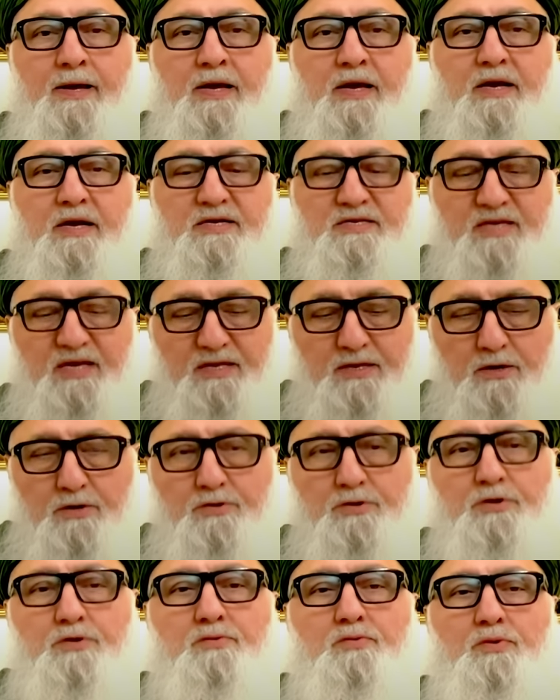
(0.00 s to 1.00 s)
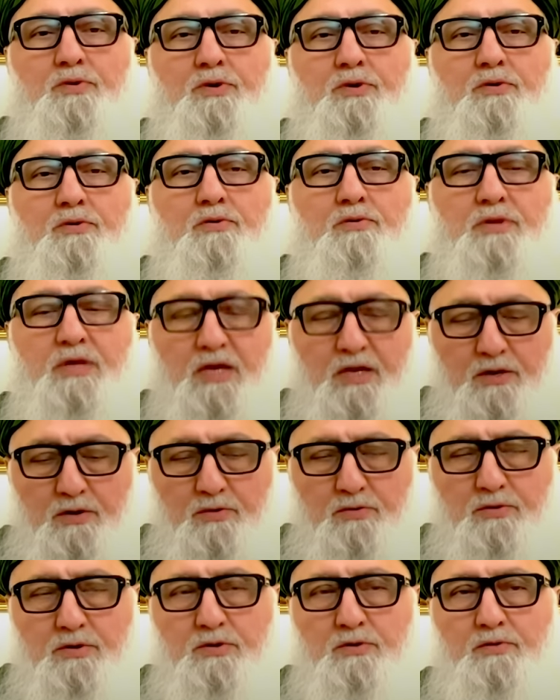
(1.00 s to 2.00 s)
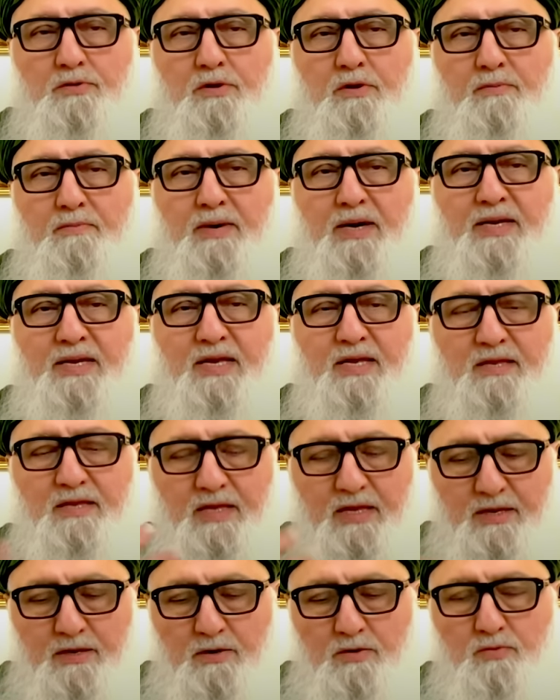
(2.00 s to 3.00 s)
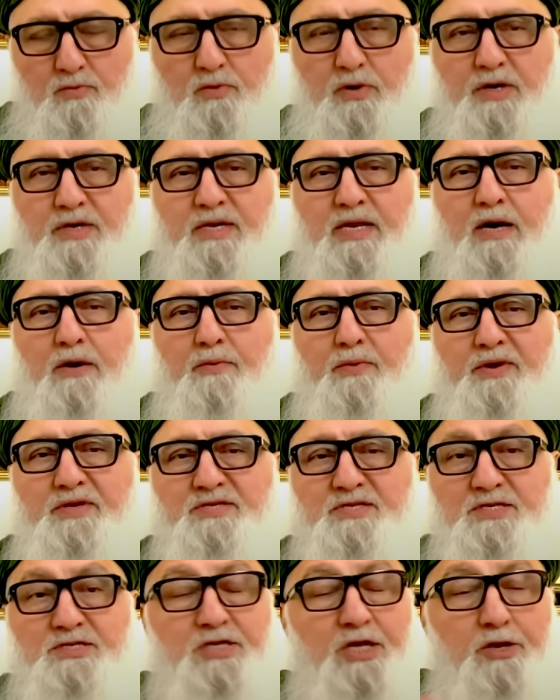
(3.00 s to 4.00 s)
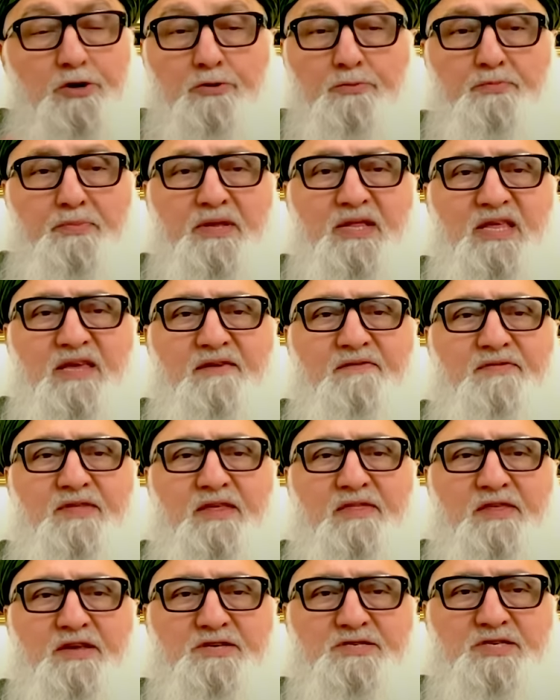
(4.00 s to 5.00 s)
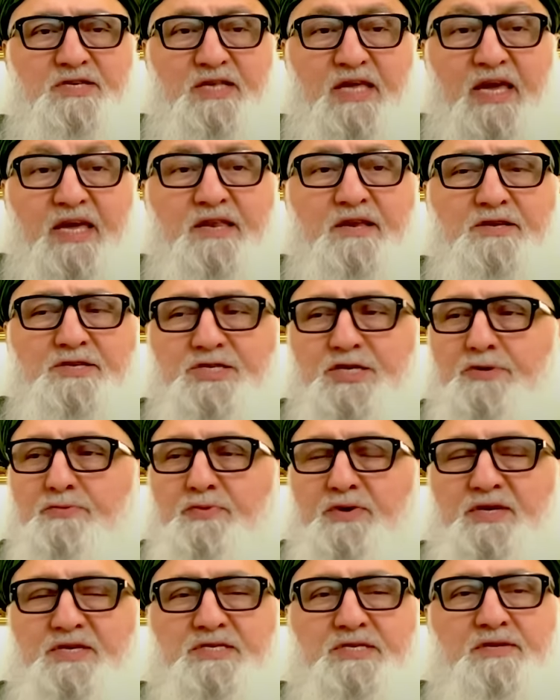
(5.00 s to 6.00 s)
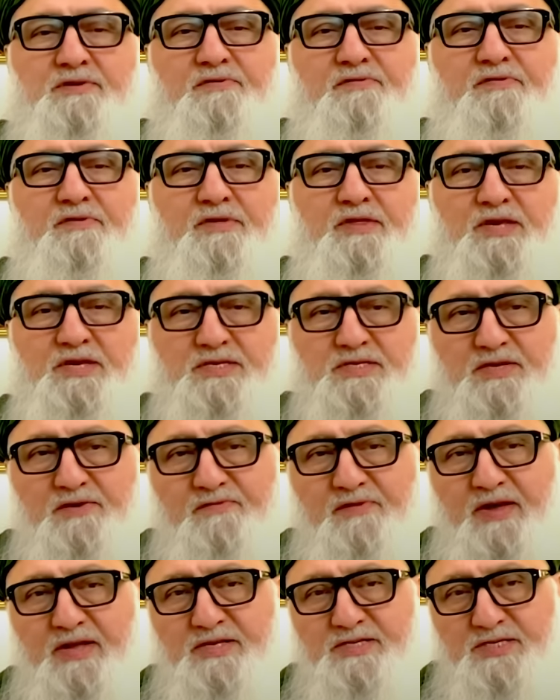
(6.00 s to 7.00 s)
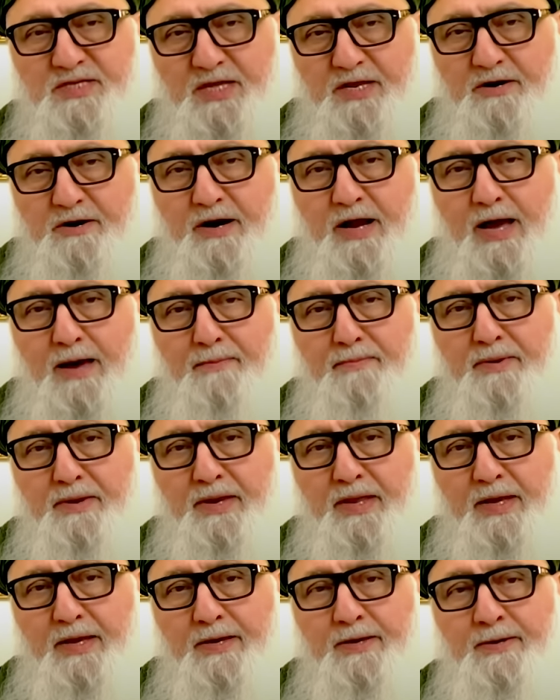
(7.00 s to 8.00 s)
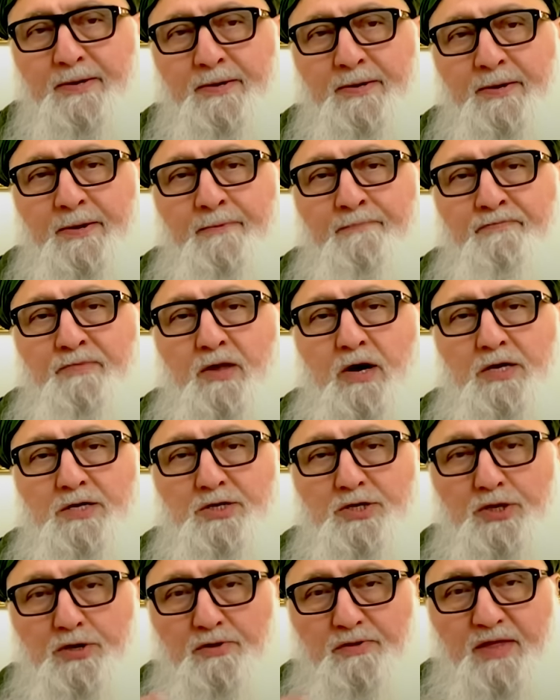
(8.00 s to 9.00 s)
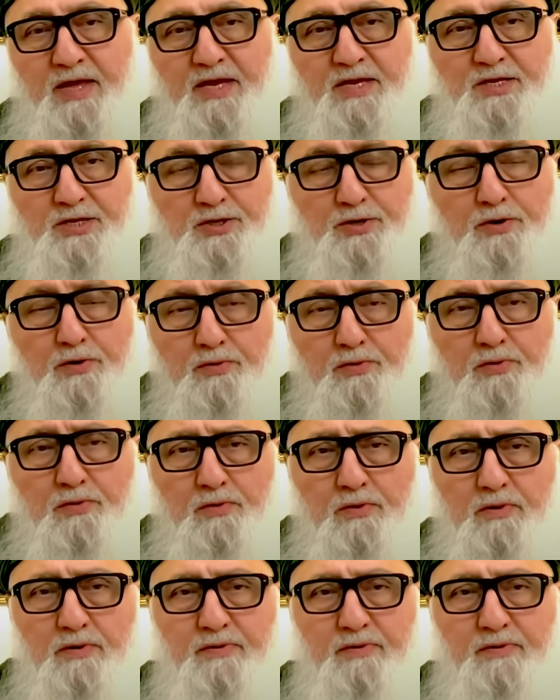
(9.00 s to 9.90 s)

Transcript: because they don't do wudu, they don't do their madad, they don't wear ta'weezes, they don't believe that there's an energy reason for these events that are happening. Until they do